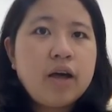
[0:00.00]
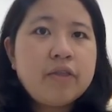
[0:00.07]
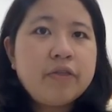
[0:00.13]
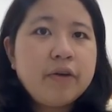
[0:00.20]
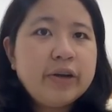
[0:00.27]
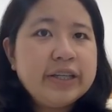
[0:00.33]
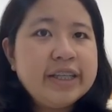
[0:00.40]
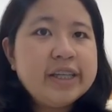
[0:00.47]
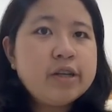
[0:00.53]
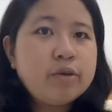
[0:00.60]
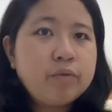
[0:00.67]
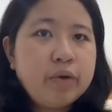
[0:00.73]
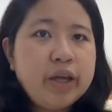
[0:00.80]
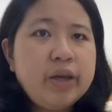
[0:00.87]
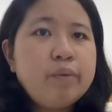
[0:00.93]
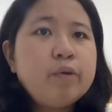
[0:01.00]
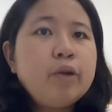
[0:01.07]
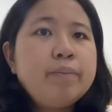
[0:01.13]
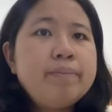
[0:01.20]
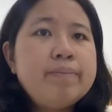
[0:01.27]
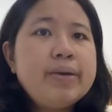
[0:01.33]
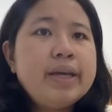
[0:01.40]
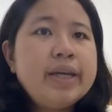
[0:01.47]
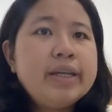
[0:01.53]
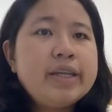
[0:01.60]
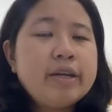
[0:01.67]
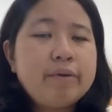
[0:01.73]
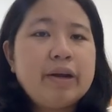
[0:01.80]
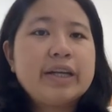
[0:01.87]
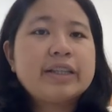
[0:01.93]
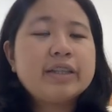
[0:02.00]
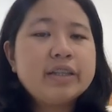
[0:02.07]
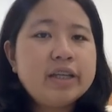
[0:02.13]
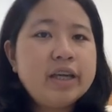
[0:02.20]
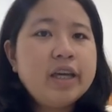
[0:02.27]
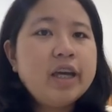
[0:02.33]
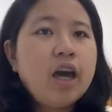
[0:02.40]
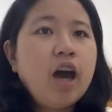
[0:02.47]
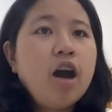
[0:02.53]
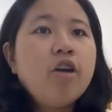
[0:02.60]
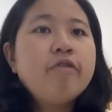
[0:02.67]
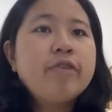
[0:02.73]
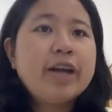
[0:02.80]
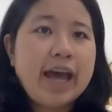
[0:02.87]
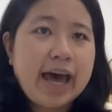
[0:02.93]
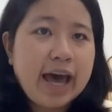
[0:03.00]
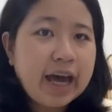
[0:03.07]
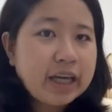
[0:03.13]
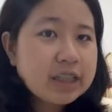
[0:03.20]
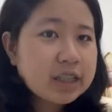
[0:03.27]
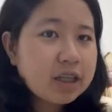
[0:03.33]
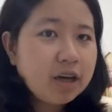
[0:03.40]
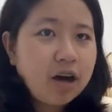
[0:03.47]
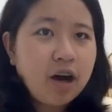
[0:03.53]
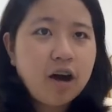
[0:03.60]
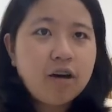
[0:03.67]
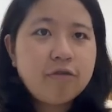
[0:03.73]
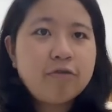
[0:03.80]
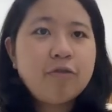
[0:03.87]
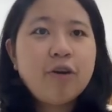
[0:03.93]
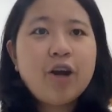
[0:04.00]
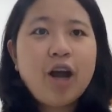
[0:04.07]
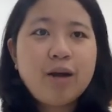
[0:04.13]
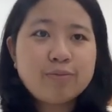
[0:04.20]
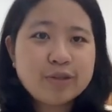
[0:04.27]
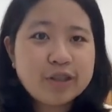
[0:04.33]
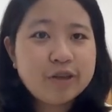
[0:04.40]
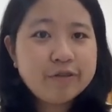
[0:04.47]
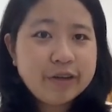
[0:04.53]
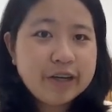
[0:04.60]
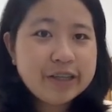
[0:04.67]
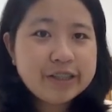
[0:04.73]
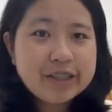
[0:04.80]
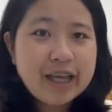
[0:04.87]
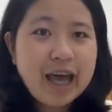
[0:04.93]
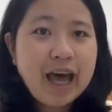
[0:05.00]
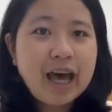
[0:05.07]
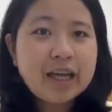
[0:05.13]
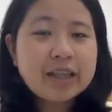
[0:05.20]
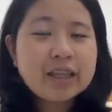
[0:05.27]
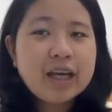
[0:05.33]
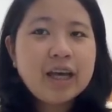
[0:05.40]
30 degree will be directly overhead for observers at